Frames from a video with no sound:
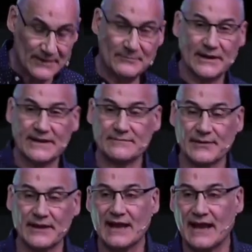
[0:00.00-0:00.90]
but, it, but
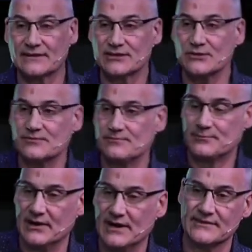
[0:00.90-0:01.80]
I, I do
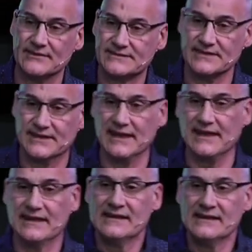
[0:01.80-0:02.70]
pray that today
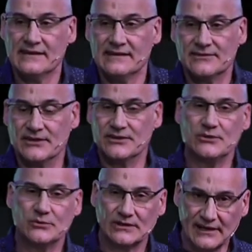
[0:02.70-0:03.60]
that you
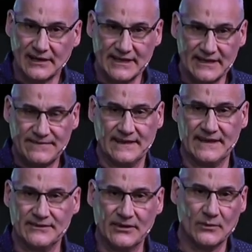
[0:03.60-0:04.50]
would leave here
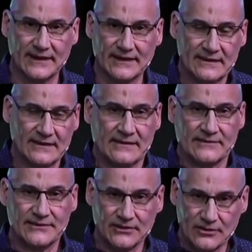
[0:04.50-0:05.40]
knowing
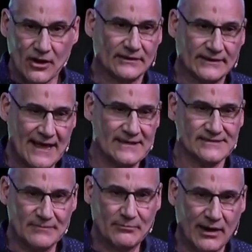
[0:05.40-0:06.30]
that God has a
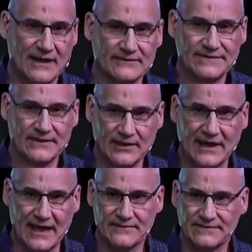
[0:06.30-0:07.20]
plan for your
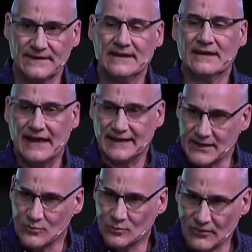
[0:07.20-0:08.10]
life and he
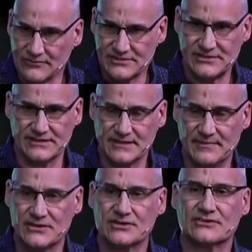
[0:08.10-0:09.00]
wants you to be
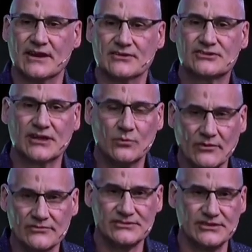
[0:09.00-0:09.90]
stretched. He
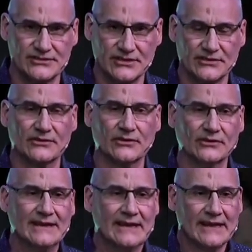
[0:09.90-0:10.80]
wants you to grow.
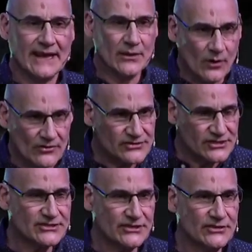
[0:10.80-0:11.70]
He wants you
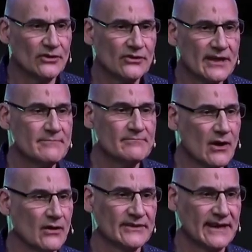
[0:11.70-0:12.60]
to know him
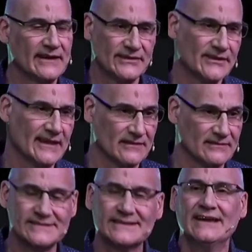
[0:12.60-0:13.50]
more than anything
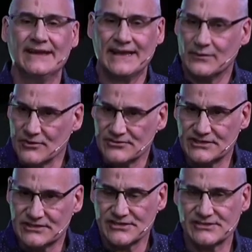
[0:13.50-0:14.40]
else. He wants you
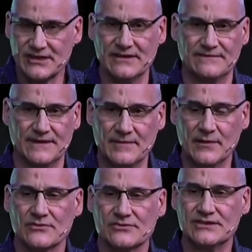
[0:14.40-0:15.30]
to serve him. He
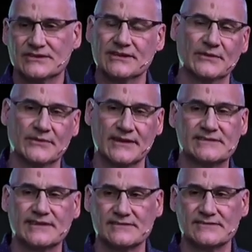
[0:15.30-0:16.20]
wants you to do these
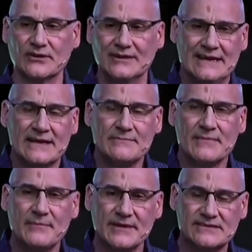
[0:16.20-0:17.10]
things. So
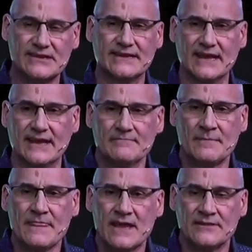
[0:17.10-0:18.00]
maybe today
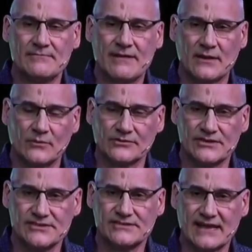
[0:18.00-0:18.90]
you might want to
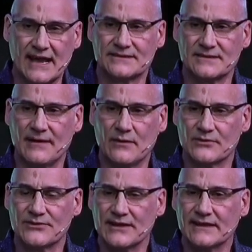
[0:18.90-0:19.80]
start about
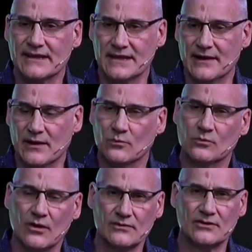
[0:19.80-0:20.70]
thinking about
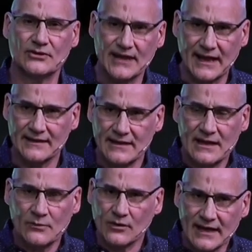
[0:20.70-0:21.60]
what could I,
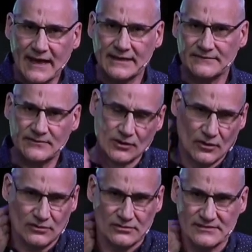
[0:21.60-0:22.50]
what kind of
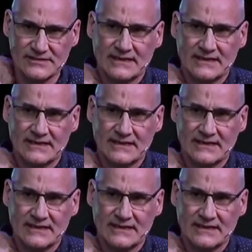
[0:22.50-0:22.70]
goals